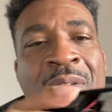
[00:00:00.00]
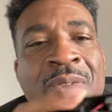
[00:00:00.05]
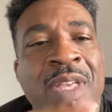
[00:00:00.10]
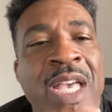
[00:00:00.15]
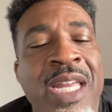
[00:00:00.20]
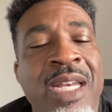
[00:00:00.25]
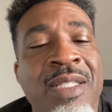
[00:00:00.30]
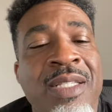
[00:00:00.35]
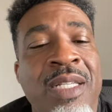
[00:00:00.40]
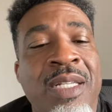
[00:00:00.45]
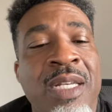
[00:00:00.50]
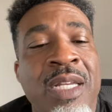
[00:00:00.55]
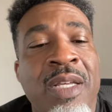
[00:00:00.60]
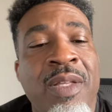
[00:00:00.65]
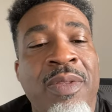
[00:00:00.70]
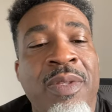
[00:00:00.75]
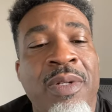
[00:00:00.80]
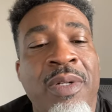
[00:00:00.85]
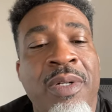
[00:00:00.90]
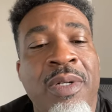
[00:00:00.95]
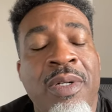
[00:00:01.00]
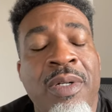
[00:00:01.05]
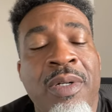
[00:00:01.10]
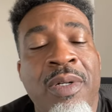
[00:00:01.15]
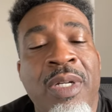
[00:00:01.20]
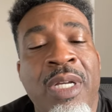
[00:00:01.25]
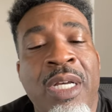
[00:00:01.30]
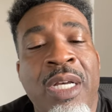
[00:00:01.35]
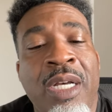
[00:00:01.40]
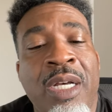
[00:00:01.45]
That is another
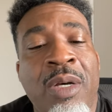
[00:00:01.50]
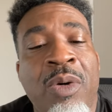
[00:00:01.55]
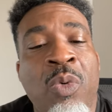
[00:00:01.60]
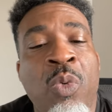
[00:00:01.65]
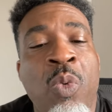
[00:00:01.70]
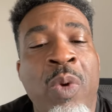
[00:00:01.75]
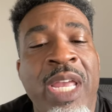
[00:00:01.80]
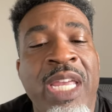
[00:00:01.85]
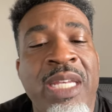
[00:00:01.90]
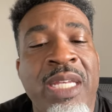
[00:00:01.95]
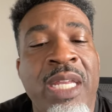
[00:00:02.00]
weight